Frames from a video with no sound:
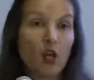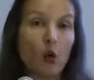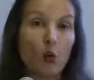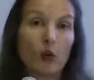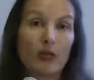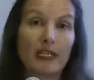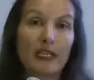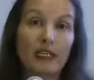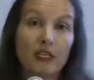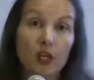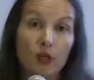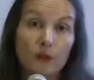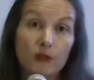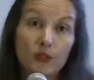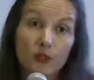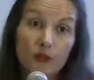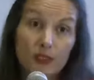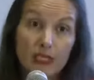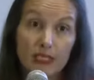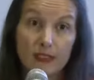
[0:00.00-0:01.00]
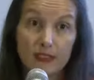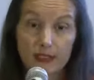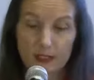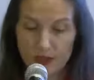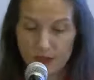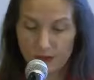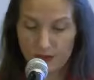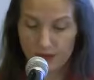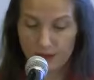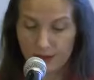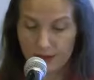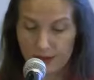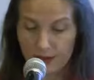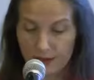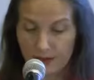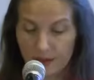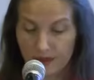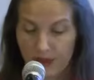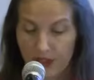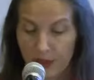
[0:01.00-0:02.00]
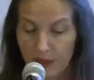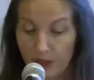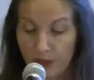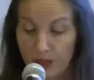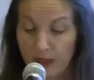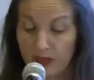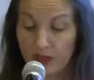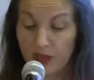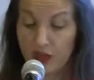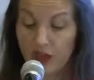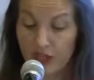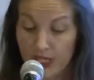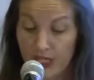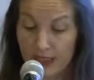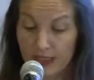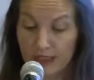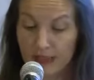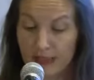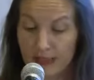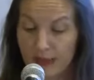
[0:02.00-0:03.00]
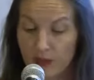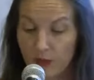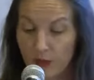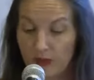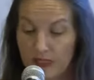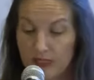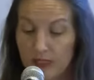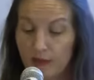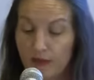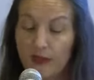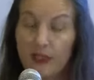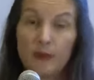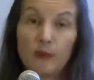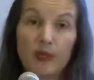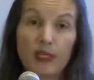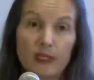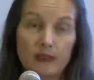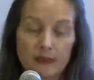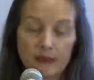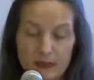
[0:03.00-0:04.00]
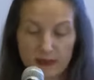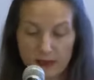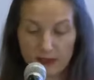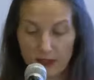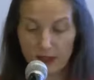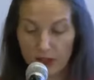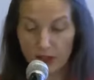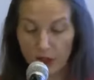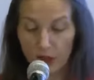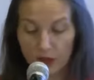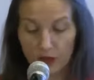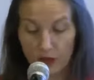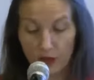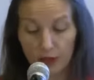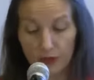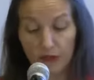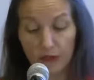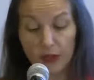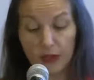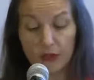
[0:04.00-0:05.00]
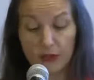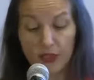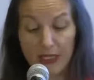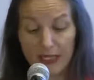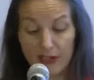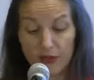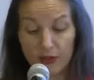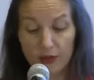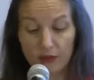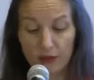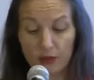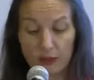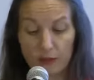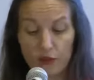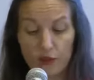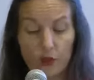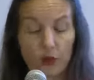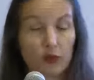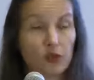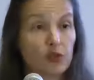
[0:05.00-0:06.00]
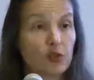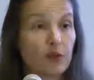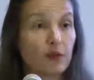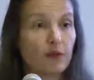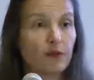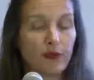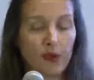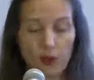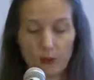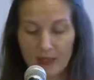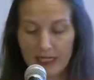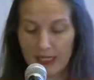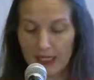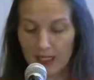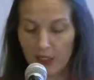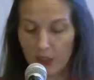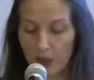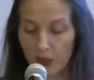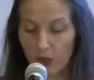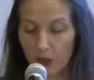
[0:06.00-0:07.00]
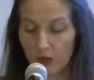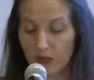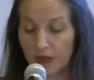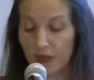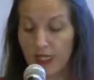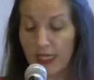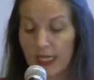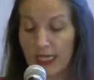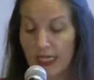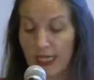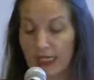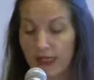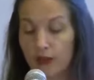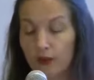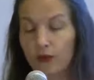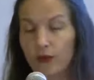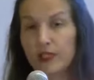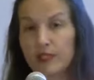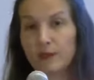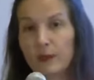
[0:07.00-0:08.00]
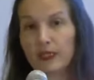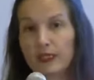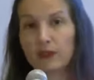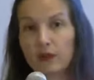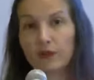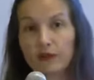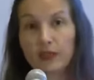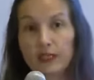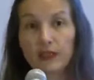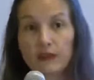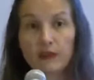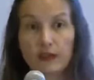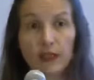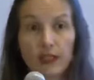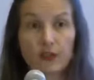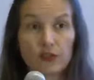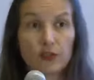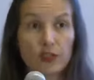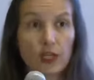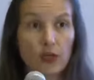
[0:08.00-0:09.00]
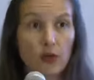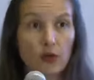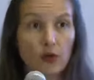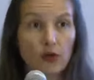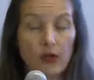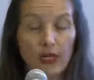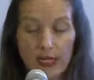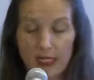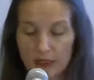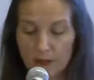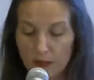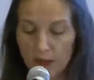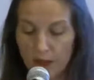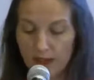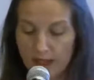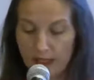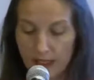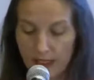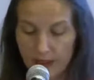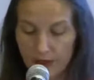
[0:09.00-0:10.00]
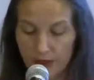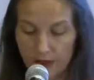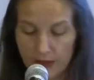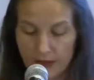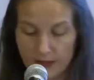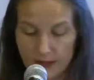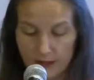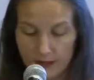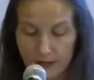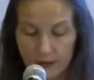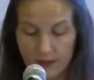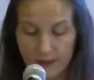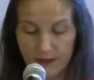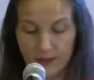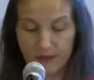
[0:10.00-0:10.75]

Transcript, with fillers: When it comes to these issues, France shares with the Philippines a non-confrontational approach firmly anchored in the respect of international law and multilateralism.